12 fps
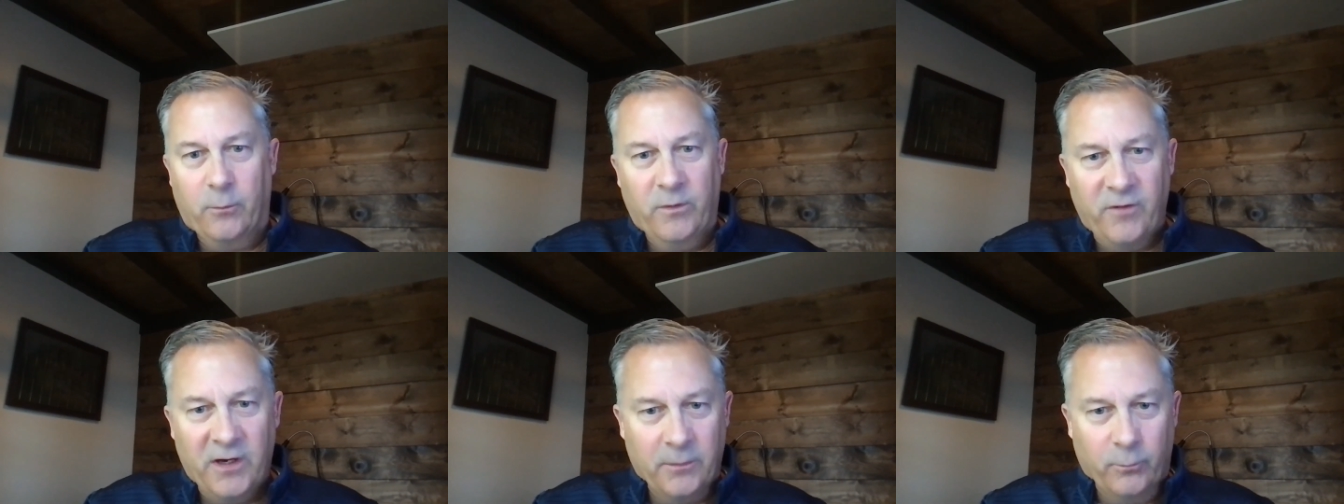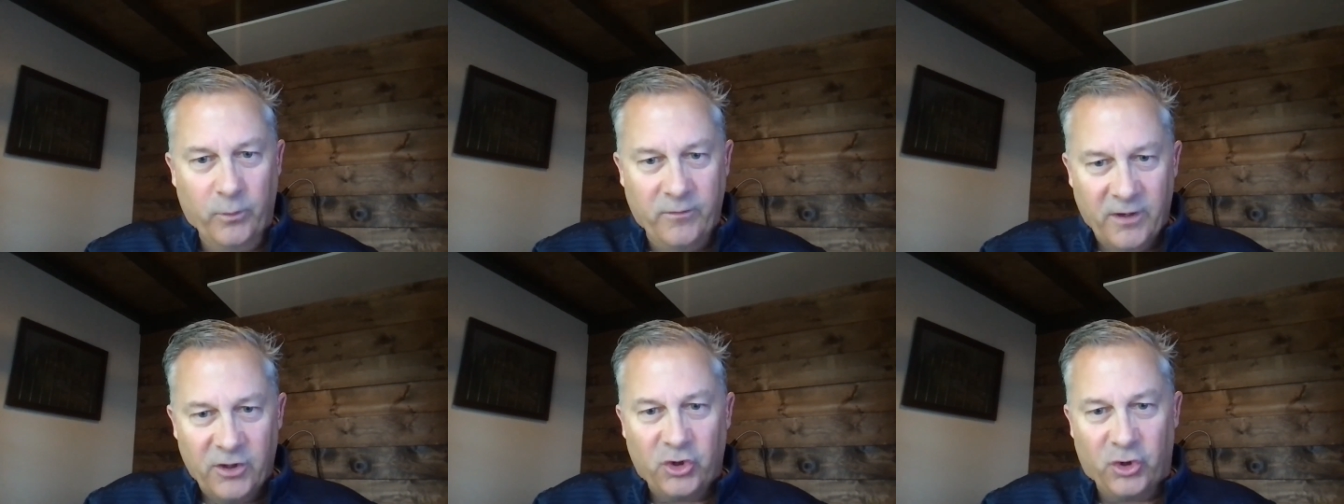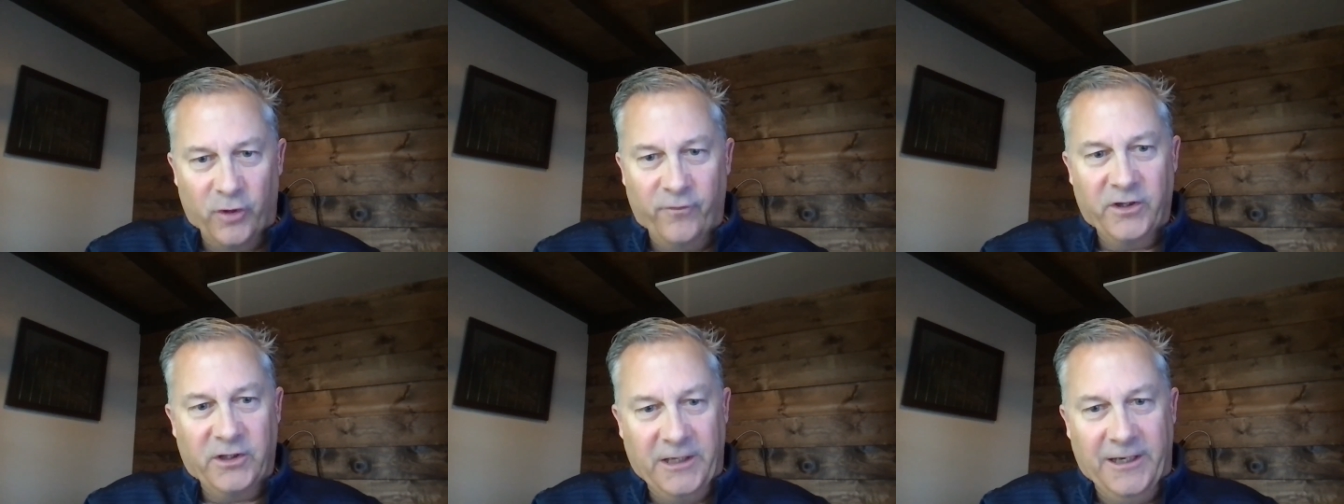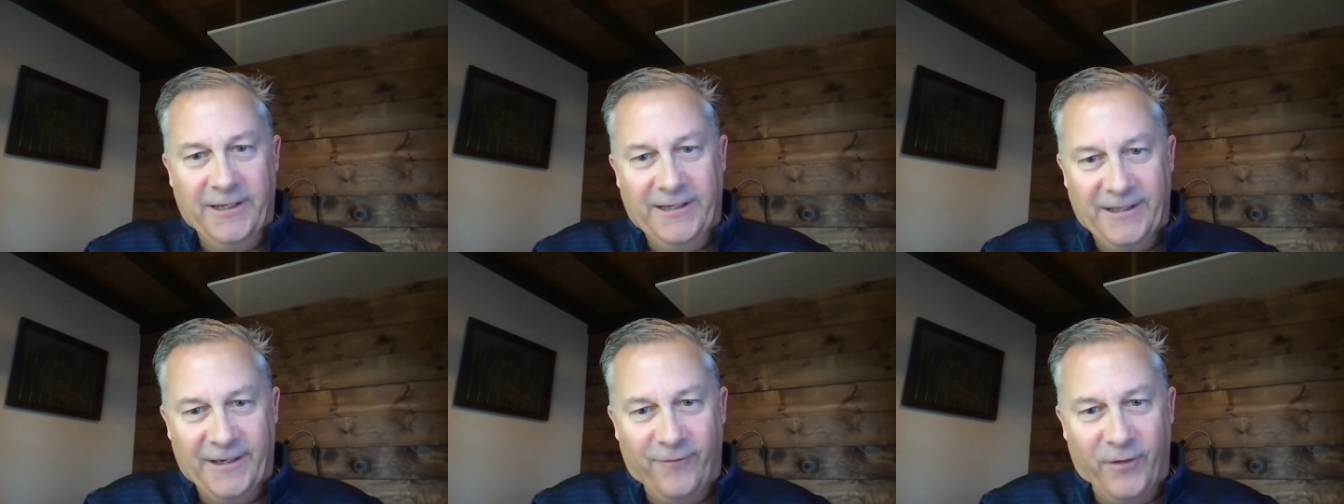we've got to service
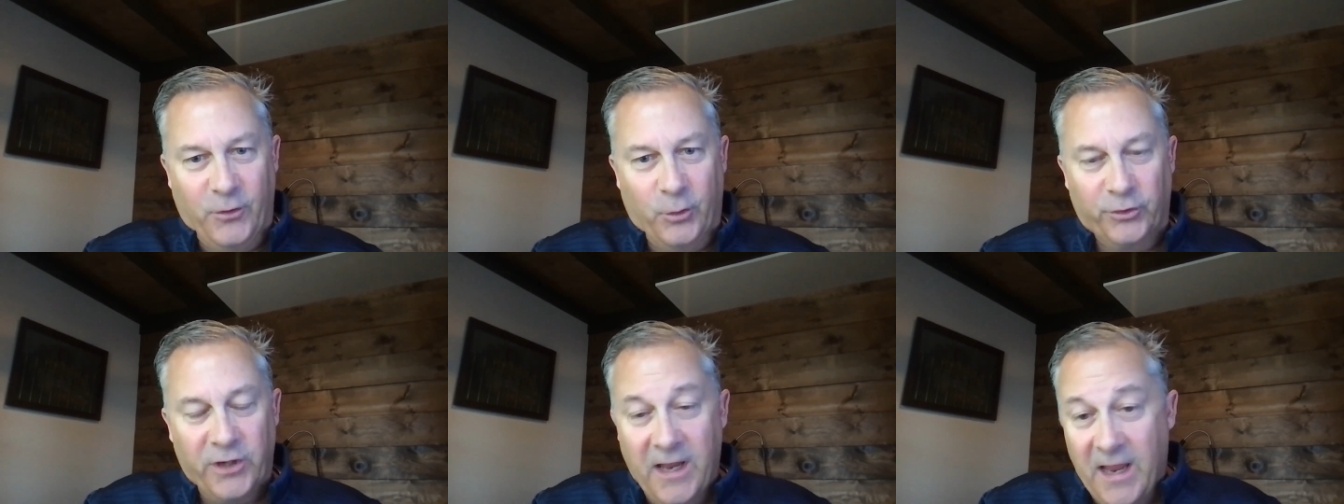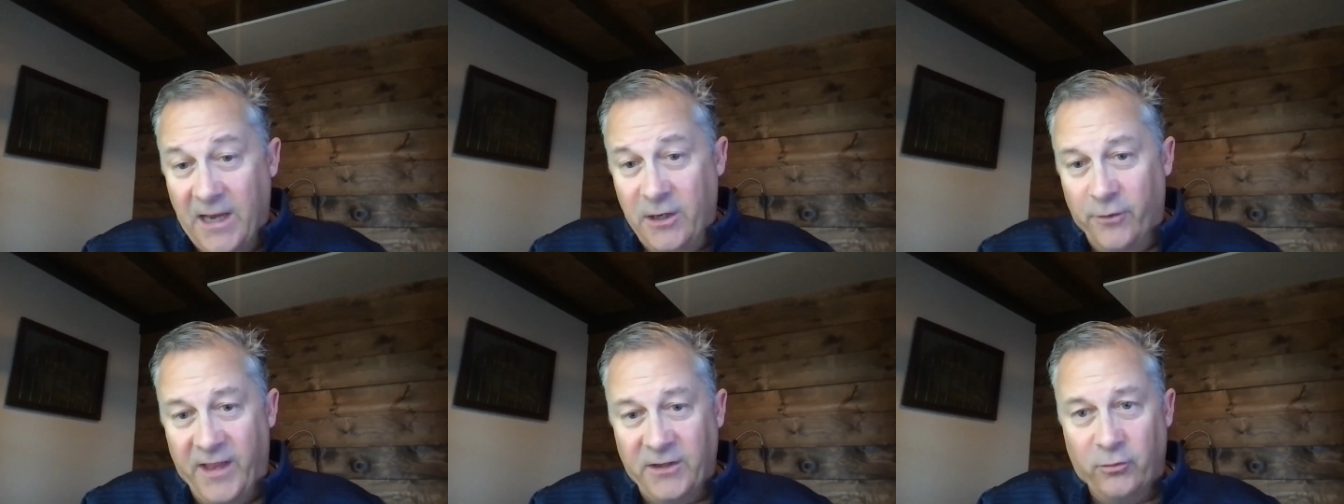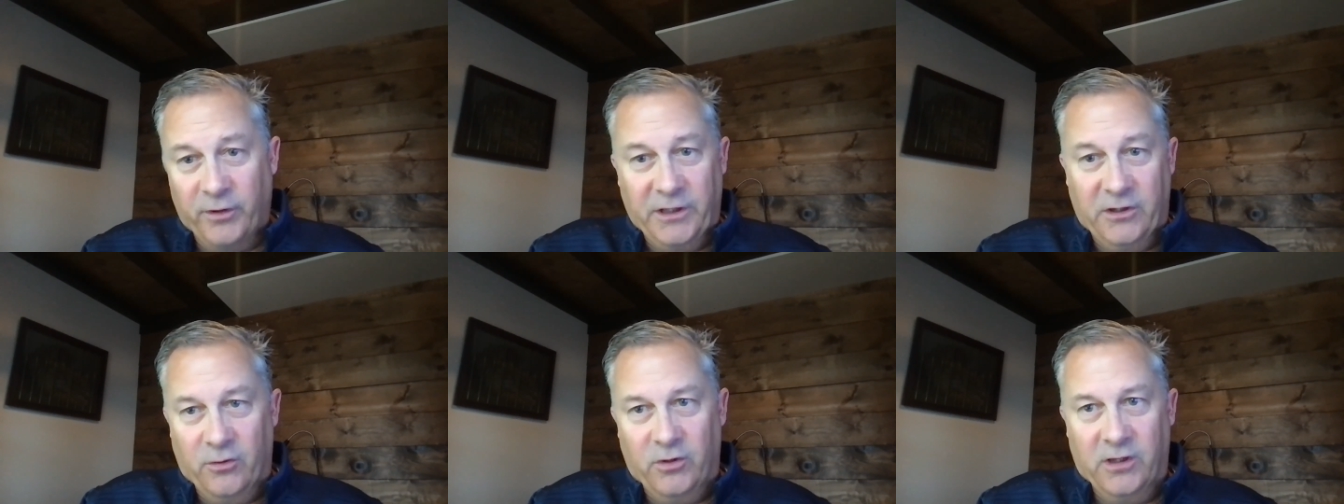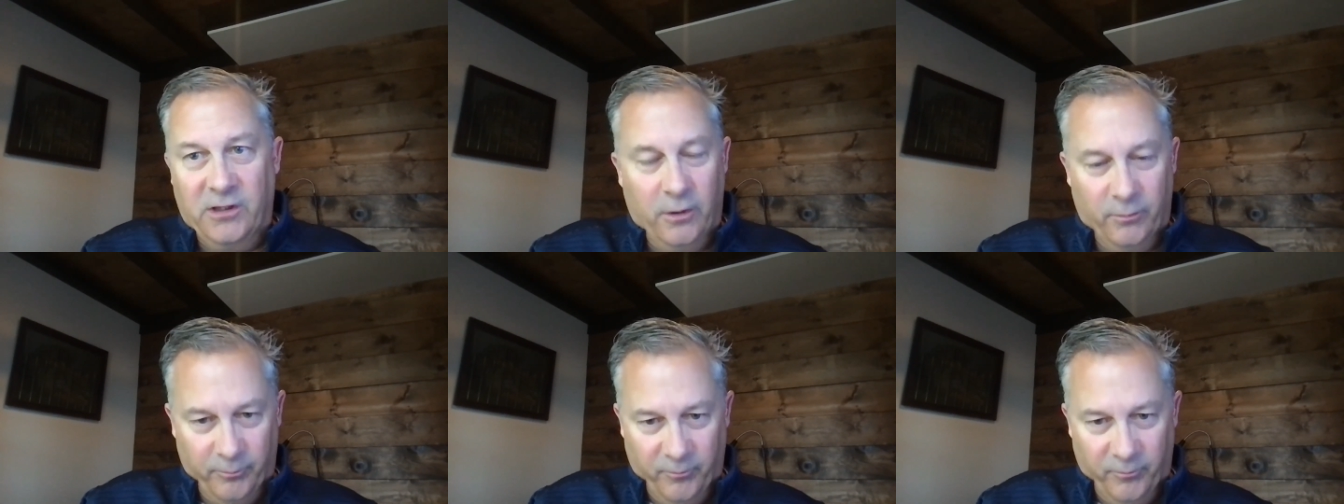these individuals." And that's really due to